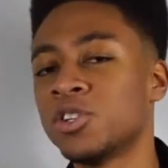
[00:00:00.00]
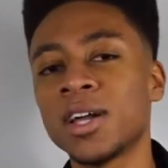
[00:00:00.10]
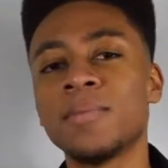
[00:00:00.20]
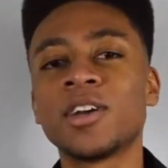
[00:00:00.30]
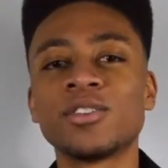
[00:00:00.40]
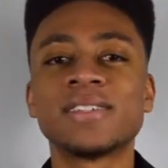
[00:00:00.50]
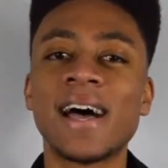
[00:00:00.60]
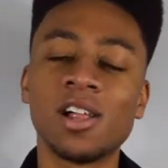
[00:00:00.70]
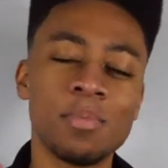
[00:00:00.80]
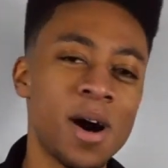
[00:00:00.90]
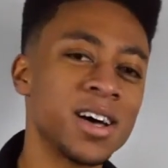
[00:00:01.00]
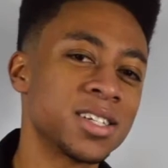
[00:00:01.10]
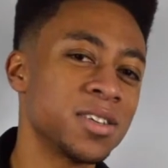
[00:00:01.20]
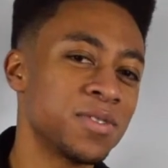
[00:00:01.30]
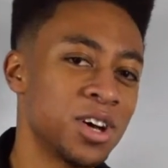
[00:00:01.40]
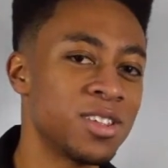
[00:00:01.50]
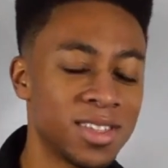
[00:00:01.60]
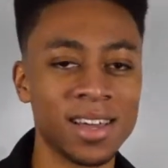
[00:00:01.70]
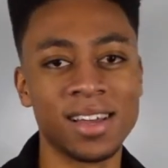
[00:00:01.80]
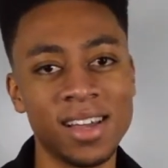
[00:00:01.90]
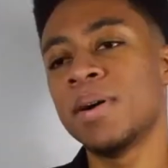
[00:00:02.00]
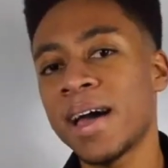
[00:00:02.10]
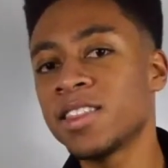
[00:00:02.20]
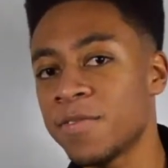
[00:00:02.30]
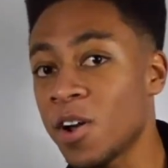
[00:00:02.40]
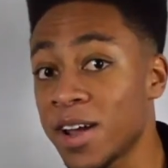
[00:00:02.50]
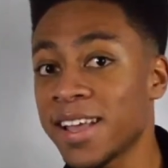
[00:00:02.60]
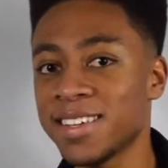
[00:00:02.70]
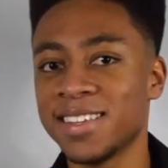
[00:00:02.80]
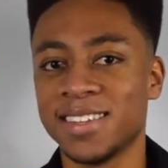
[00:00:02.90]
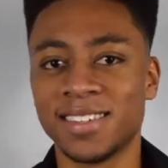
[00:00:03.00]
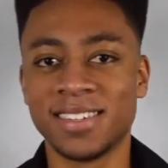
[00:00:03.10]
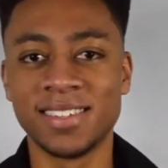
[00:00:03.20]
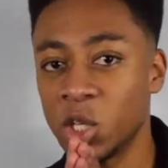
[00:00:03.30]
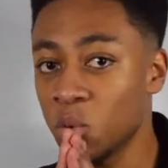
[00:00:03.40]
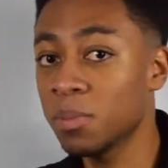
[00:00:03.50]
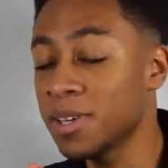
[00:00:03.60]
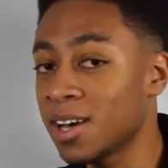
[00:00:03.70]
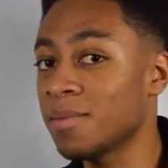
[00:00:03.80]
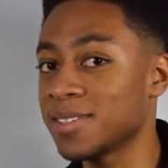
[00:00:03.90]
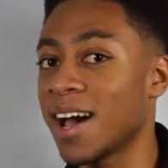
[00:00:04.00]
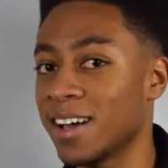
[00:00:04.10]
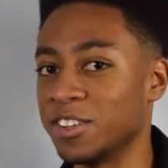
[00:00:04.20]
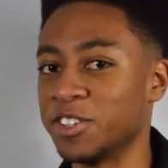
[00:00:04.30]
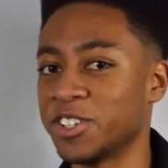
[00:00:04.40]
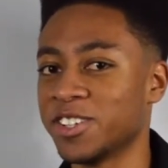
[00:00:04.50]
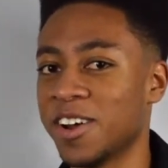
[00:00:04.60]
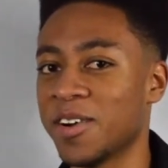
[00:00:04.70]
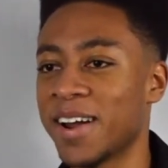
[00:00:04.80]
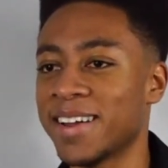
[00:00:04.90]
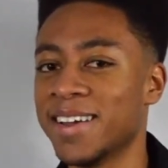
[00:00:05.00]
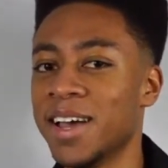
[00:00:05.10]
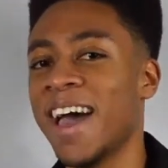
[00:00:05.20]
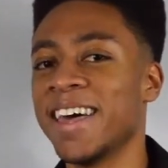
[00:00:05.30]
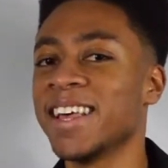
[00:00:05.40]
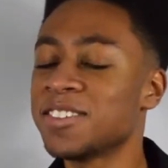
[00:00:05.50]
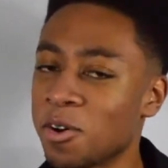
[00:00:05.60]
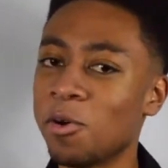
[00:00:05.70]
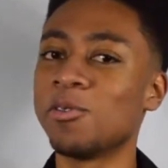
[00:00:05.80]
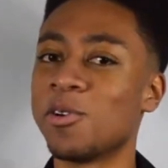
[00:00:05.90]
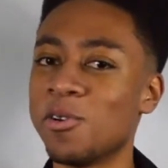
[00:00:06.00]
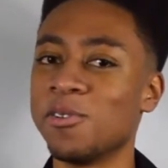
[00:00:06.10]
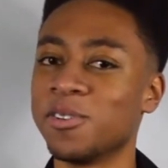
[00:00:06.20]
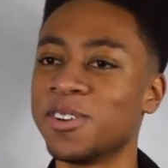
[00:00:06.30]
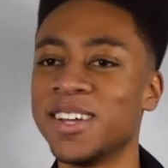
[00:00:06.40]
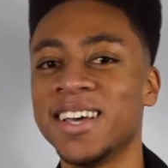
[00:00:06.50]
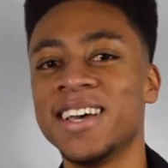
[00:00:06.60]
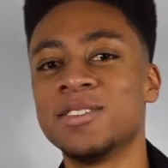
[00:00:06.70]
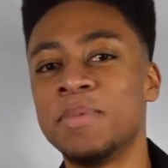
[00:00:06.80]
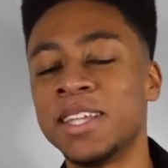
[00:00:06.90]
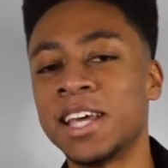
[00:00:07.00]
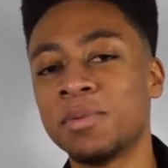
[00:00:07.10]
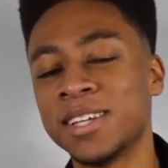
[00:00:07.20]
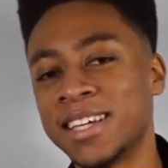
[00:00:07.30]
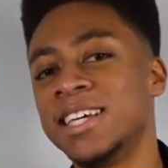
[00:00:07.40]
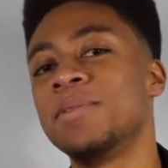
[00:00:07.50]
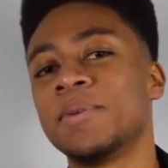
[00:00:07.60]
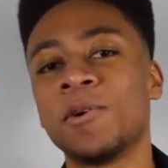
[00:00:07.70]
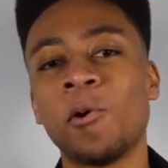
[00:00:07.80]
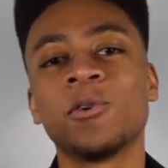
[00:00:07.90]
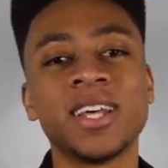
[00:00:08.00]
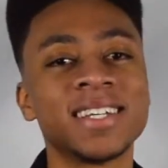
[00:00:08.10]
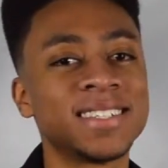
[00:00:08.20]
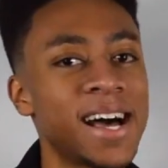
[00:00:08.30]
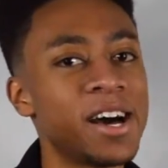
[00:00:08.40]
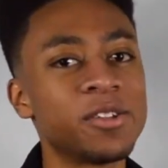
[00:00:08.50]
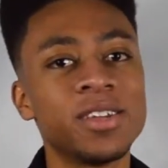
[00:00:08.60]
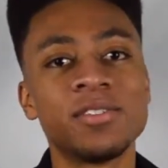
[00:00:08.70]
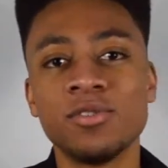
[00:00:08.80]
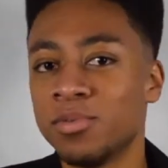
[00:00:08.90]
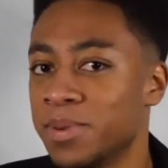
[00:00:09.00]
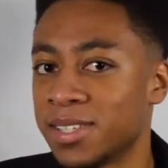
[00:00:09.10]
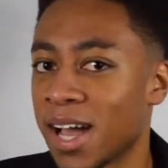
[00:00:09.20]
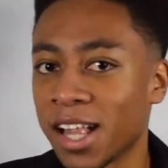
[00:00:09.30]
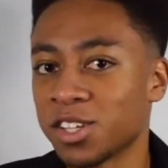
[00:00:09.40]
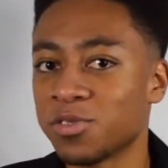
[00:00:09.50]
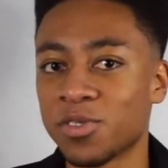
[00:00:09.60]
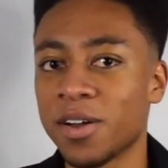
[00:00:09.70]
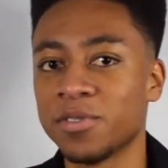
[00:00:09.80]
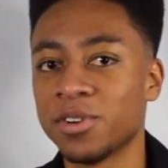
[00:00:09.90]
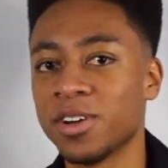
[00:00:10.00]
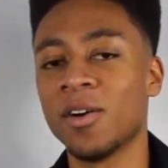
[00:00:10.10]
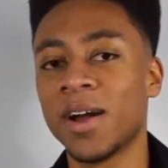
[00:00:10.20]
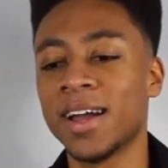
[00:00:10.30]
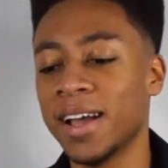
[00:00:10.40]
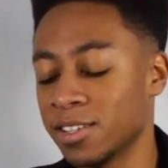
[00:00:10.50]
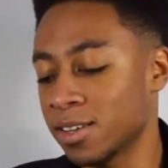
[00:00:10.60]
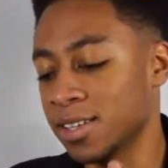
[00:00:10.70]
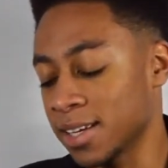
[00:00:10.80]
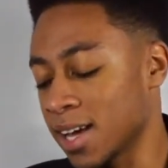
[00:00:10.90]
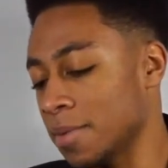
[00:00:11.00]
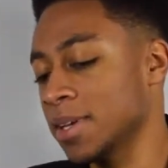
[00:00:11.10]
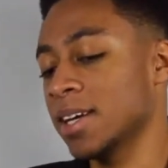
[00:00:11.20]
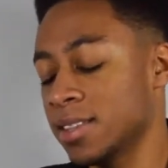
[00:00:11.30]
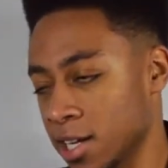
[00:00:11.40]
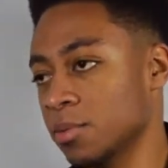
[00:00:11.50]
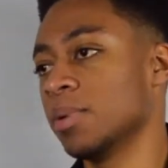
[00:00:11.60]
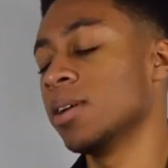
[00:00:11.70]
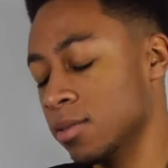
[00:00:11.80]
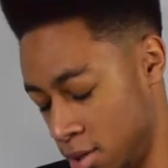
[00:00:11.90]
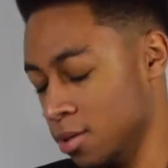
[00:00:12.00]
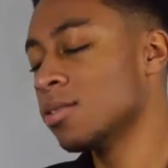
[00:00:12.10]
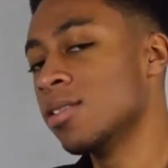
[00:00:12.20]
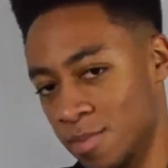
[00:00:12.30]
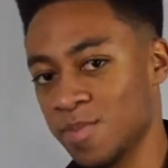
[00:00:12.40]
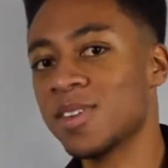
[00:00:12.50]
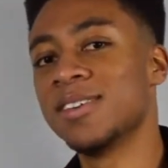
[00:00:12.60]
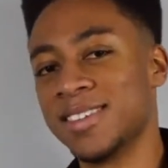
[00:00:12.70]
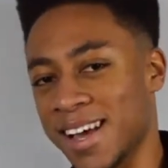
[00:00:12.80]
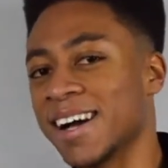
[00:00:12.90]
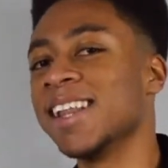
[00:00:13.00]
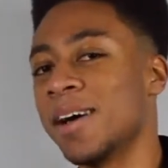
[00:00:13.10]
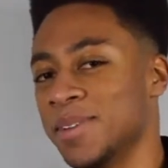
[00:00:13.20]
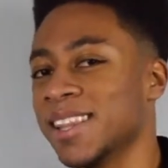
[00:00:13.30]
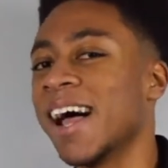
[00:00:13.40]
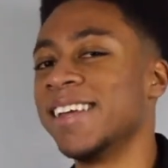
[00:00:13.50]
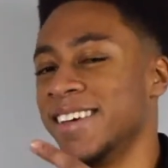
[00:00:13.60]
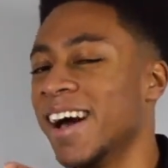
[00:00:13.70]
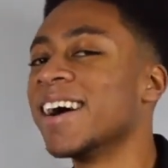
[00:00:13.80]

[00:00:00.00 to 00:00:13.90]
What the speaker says: trying to make your style a positive, good thing. But at the very end of this, you will become stylish, alright? And that's the whole goal, is being able to keep and hold that style, then you'll be stylish forever, alright? And it's gonna take time to get there, but you gotta climb the ladder. You